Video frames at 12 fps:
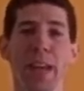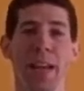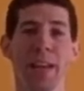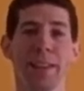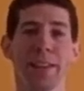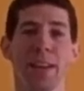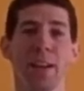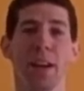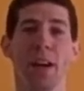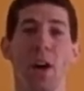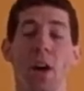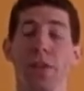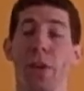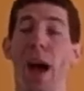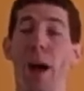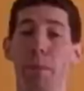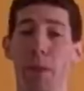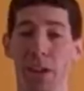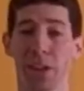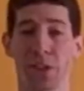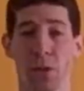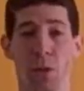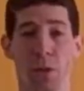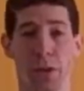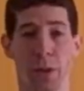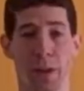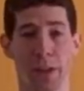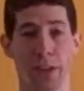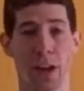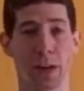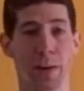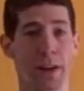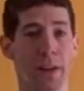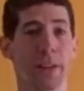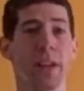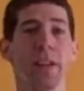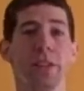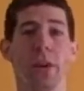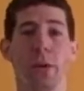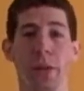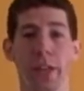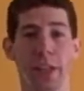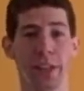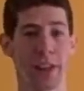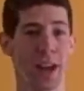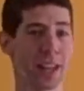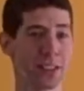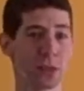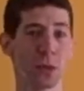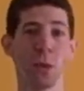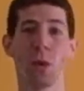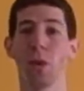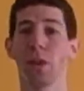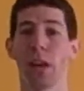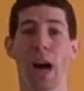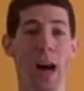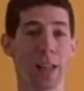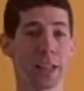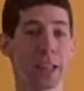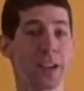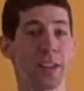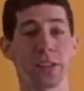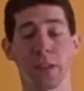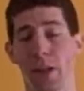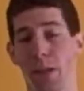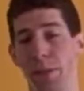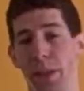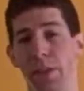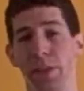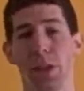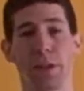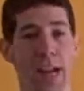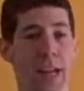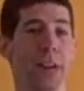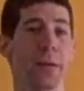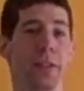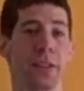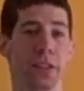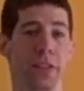And also how much school you want to talk about. So you need high school, college, and sometimes even a graduate